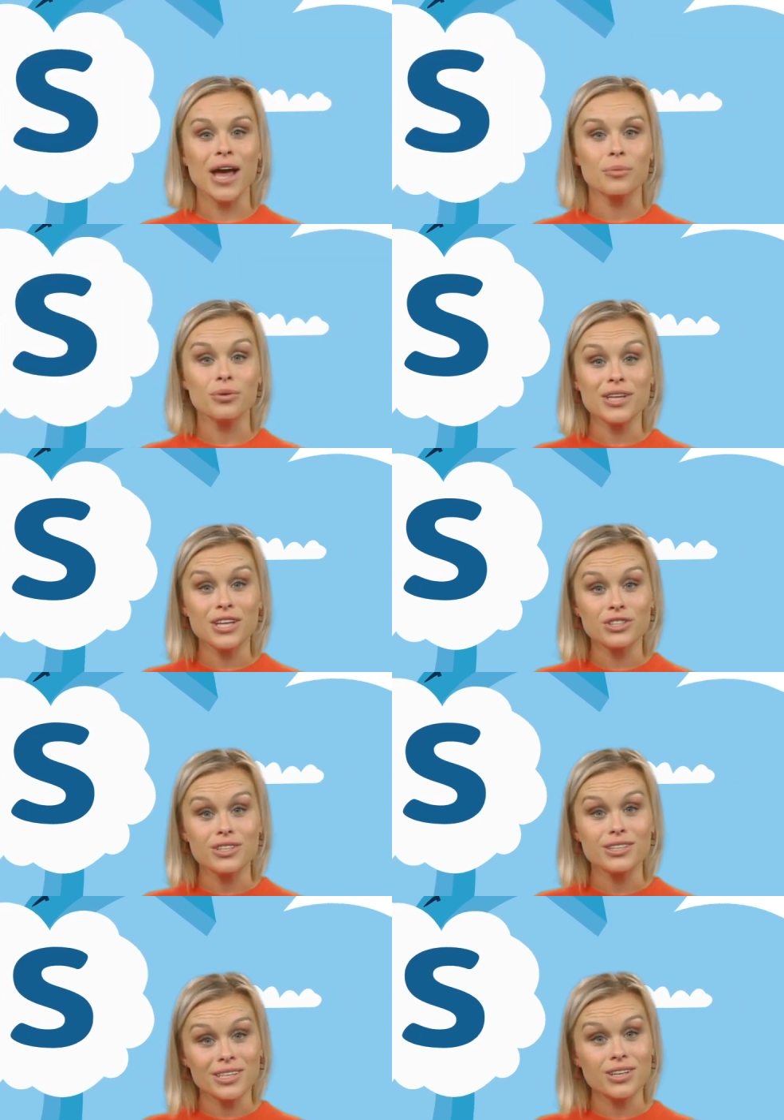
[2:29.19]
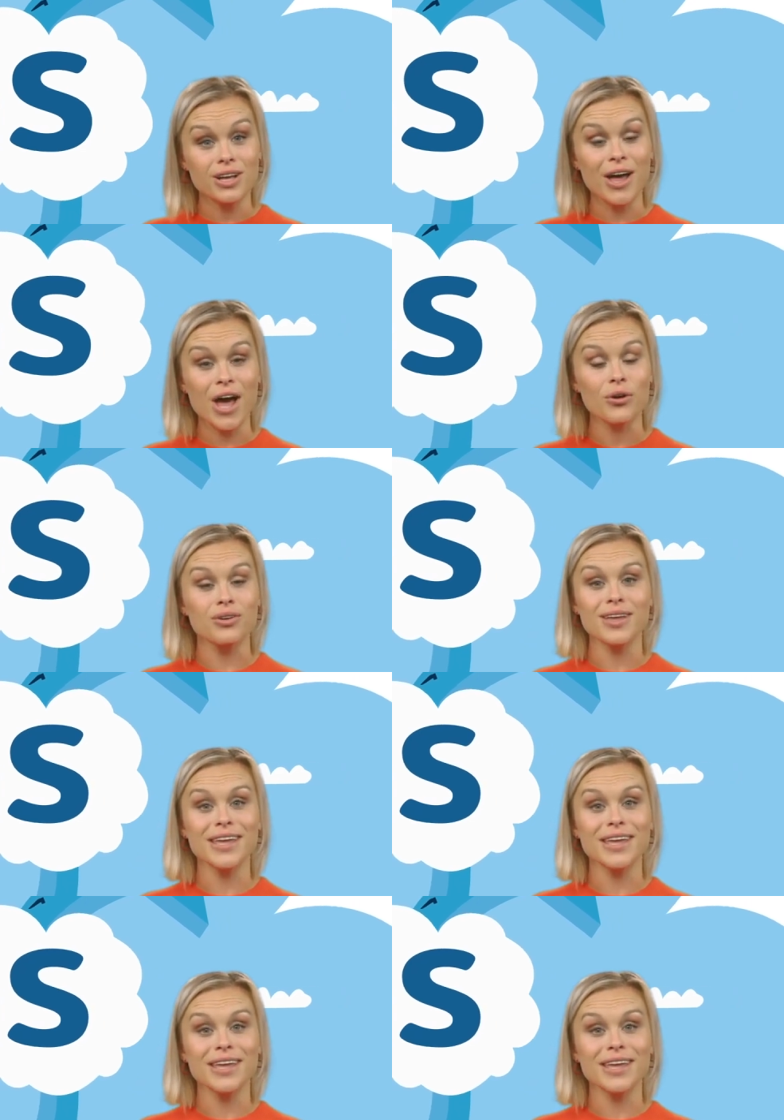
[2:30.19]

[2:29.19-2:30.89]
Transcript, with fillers: applications in the cloud,